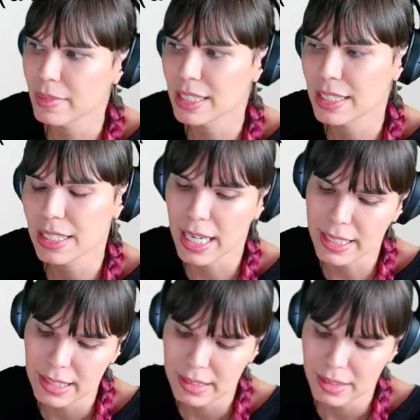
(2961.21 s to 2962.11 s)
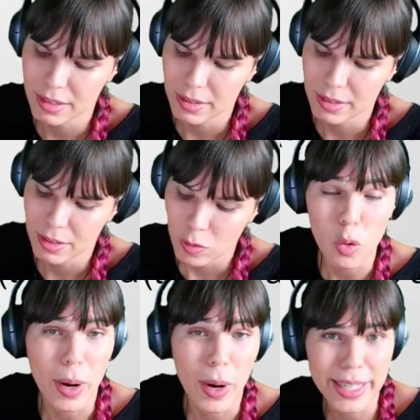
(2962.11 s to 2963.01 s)
That's not
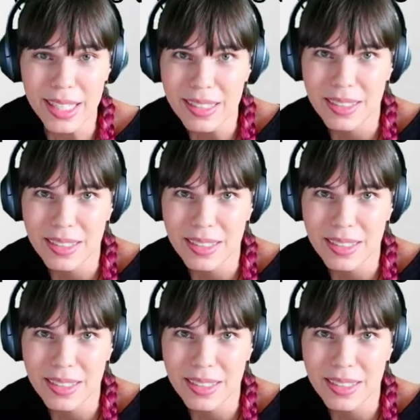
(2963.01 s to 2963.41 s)
required.